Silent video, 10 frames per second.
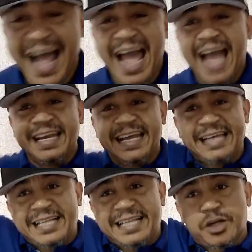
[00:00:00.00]
Any
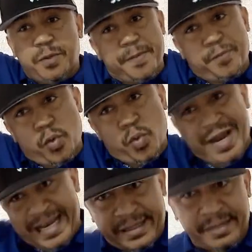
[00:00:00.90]
day Tinubu people
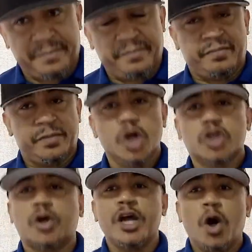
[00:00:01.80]
win.
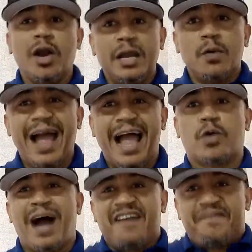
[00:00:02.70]
So the only way I
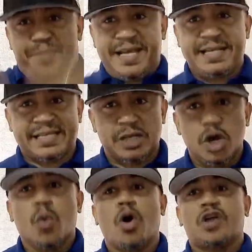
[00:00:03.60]
could have peace
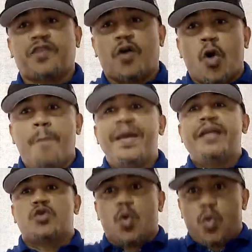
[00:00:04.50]
was for
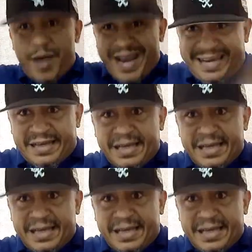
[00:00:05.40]
Obi to win